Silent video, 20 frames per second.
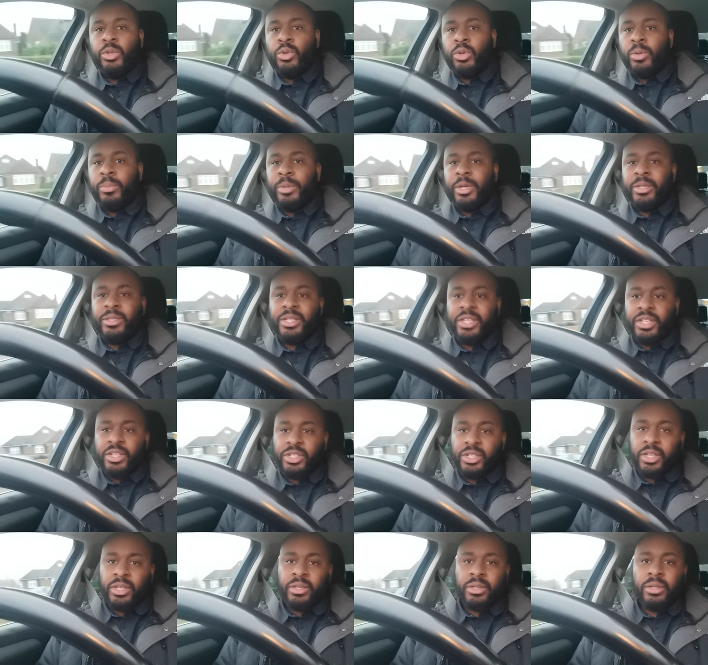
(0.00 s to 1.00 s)
you can be
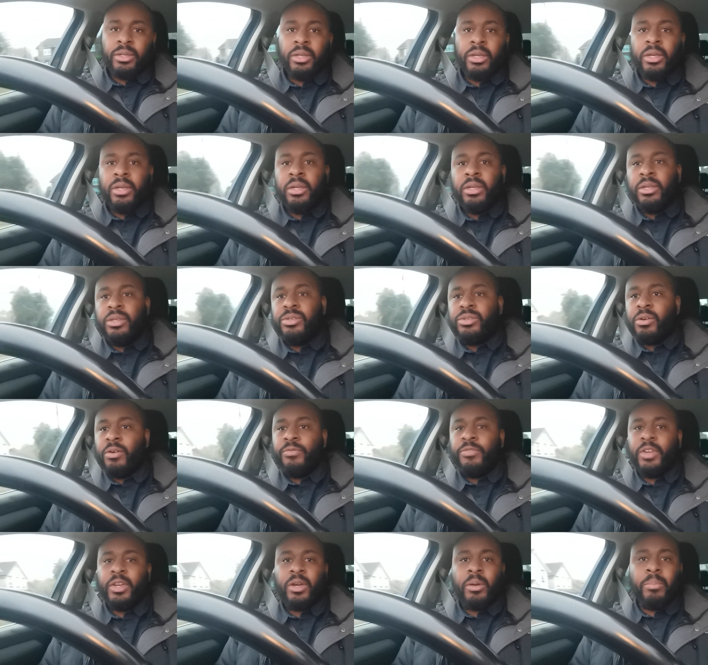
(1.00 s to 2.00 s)
teaching
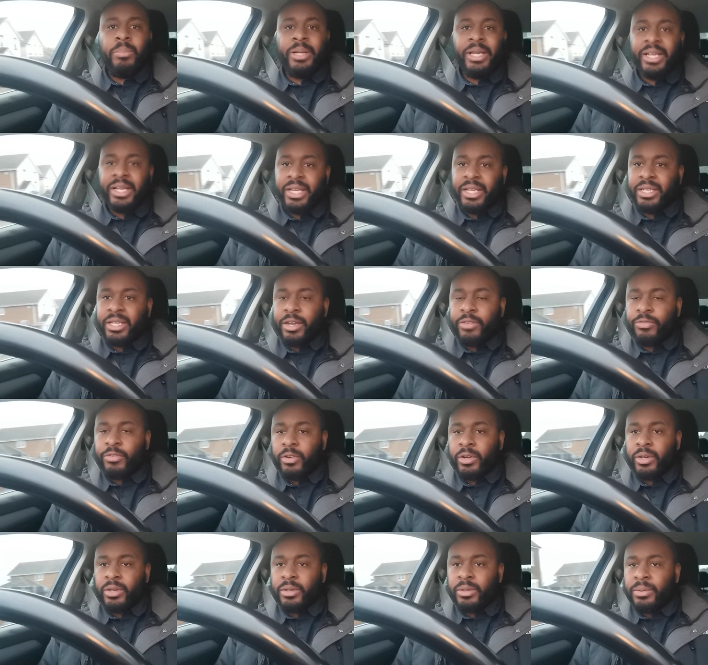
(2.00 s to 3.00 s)
something completely
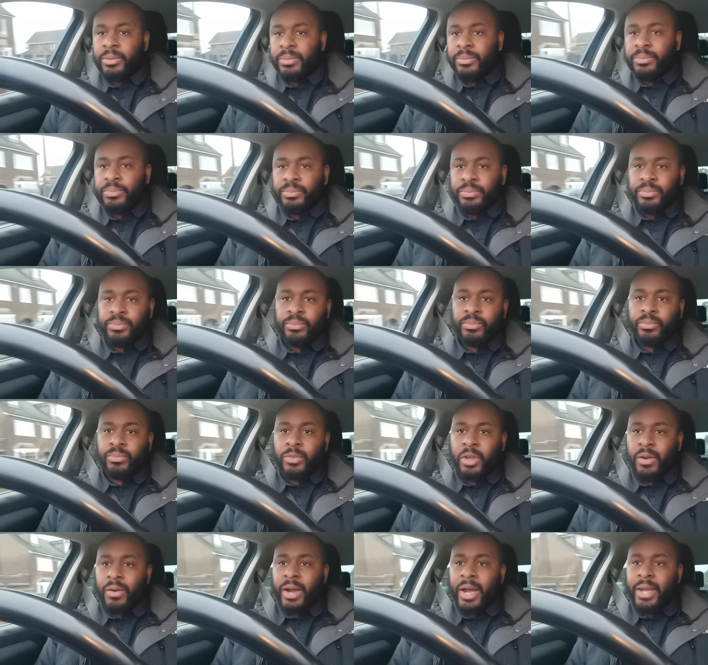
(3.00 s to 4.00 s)
different.
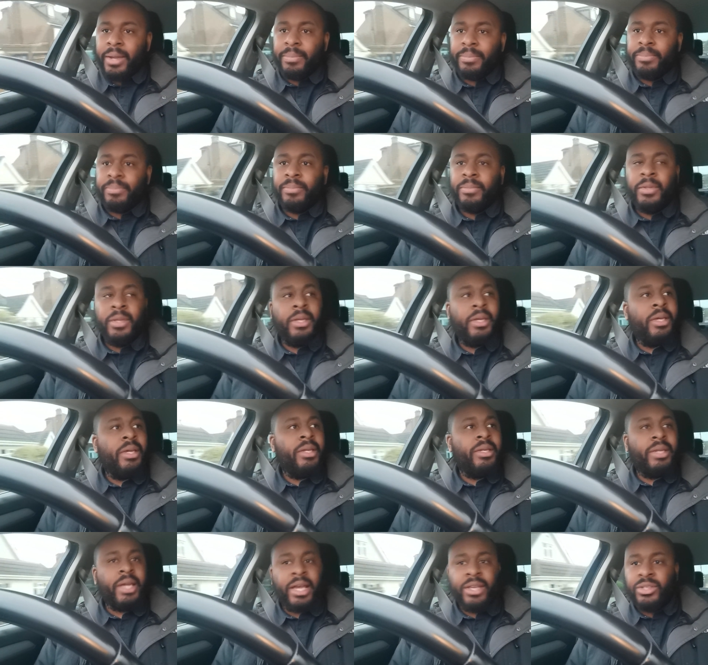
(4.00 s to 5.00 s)
All right?
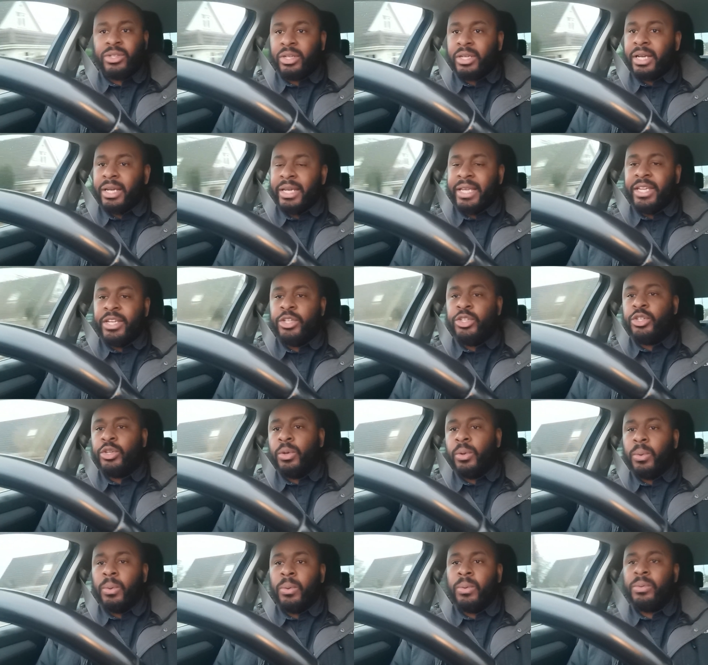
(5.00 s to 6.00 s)
That is going to lead
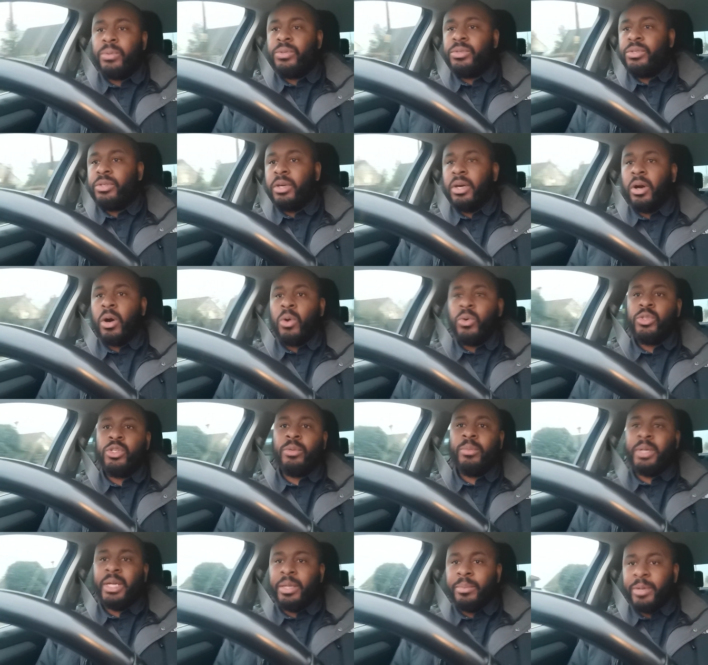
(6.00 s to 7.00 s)
you to
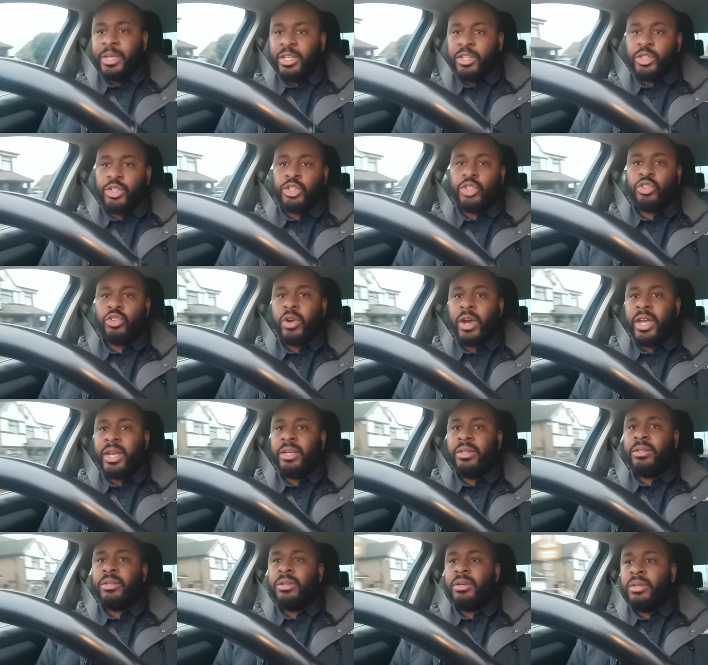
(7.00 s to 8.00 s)
ultimately be
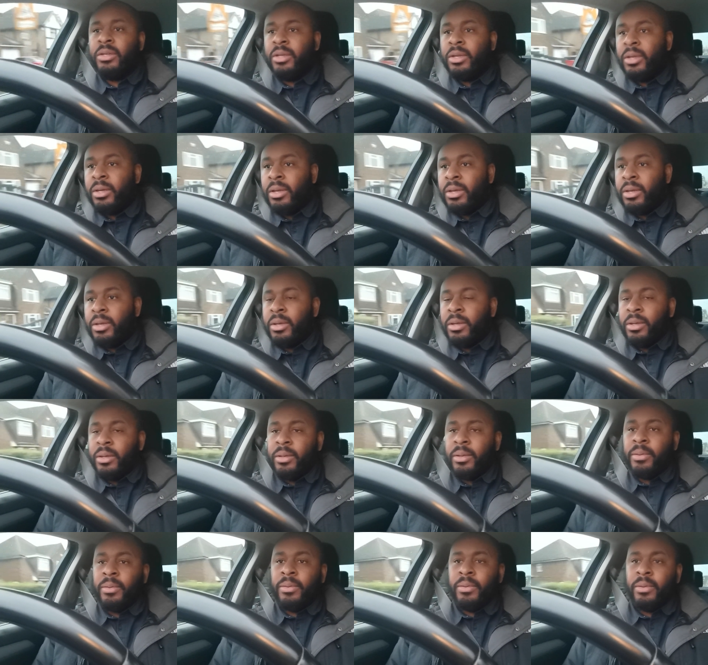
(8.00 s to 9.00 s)
destroyed
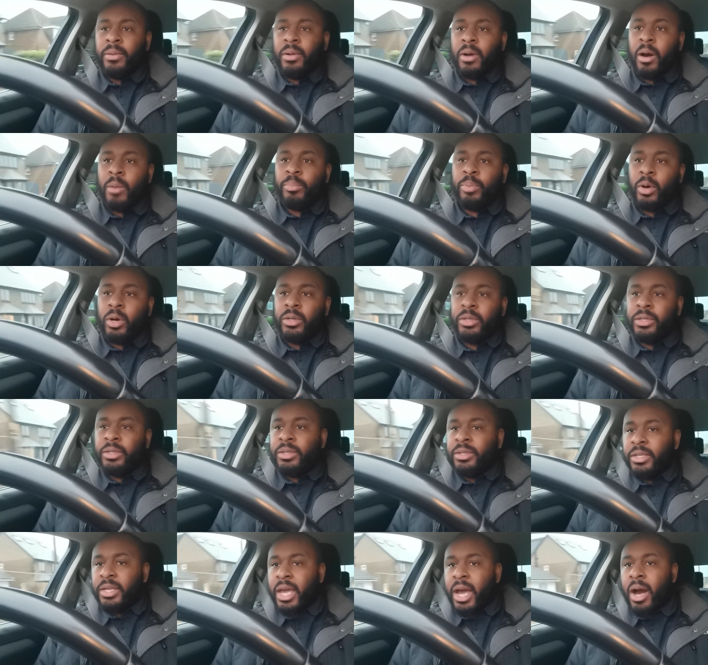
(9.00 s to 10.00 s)

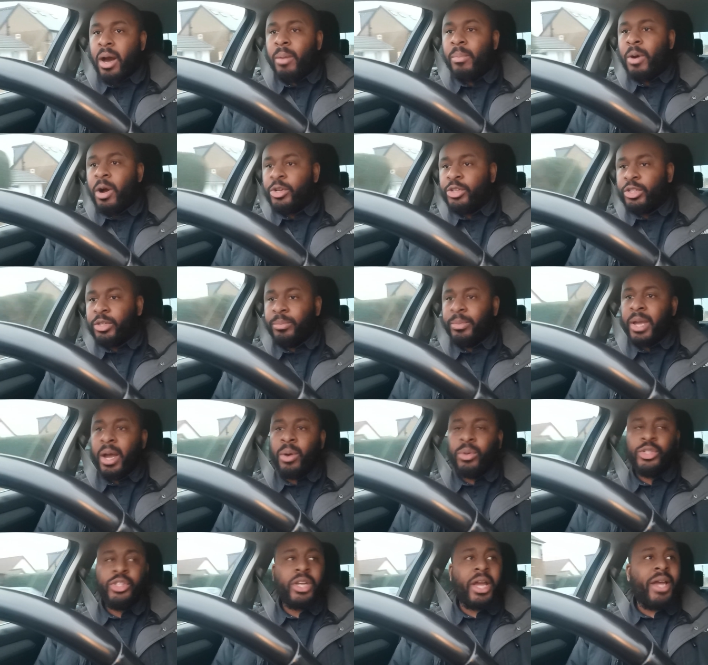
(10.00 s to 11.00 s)
upon Yahweh
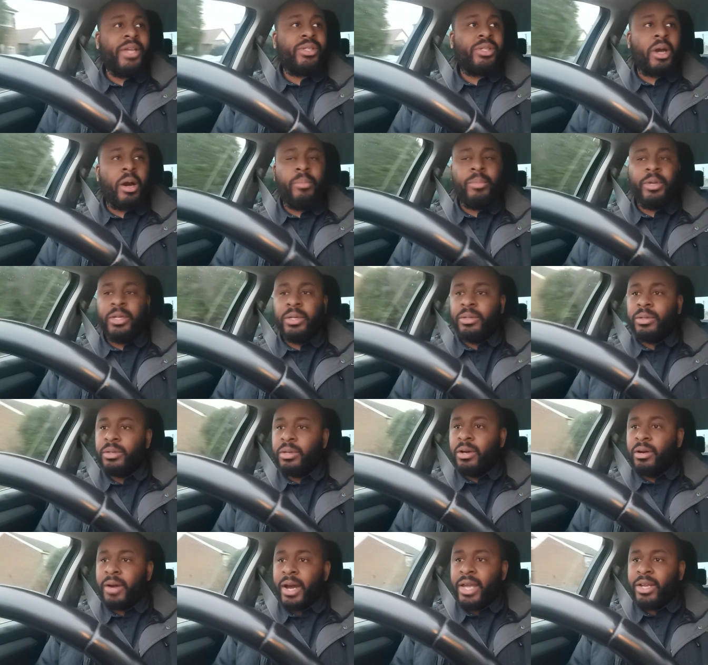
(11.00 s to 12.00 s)
Shim is
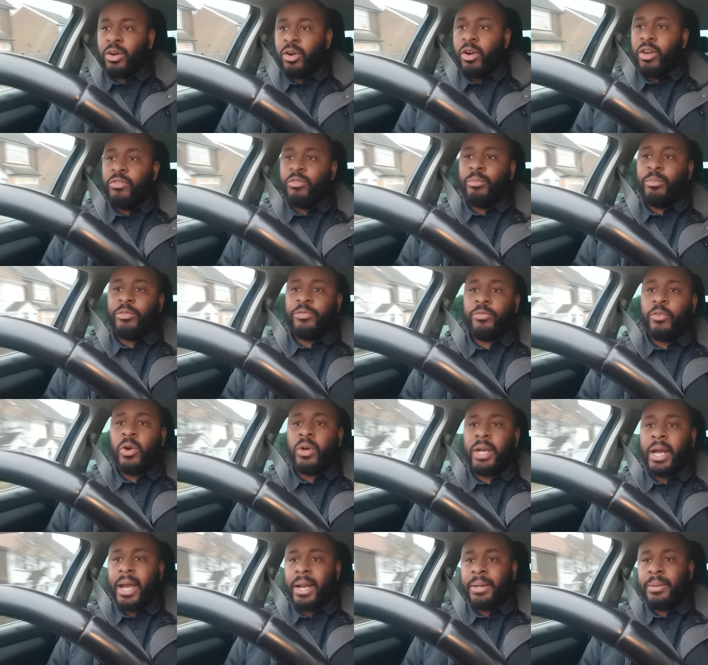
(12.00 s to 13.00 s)
coming. All right? Or even
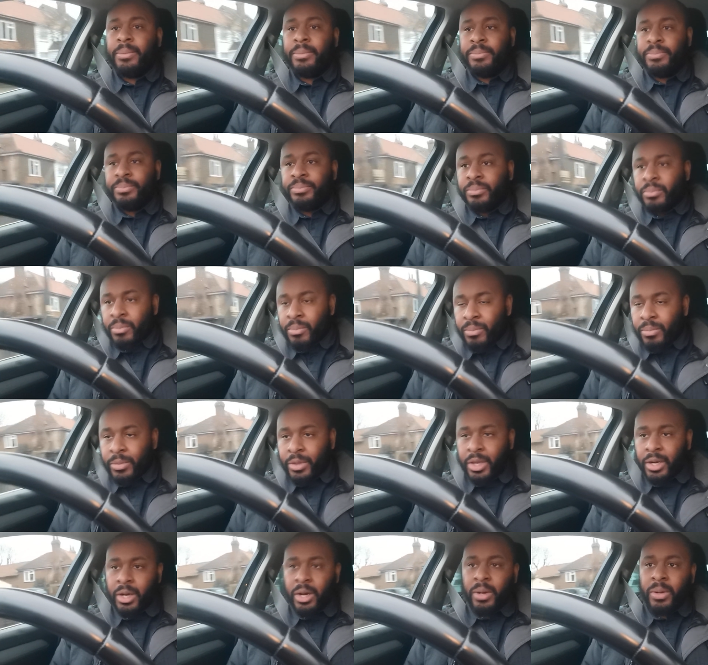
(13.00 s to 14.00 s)
before that.
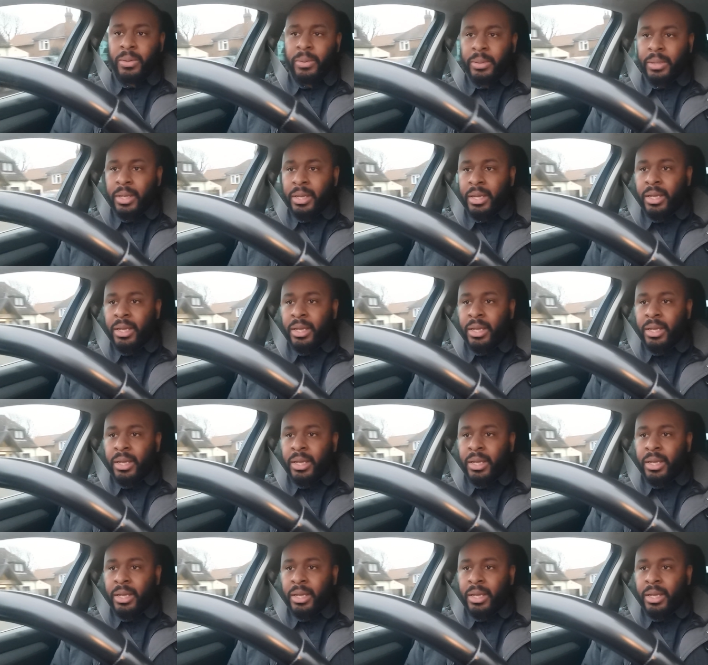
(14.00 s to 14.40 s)
You know?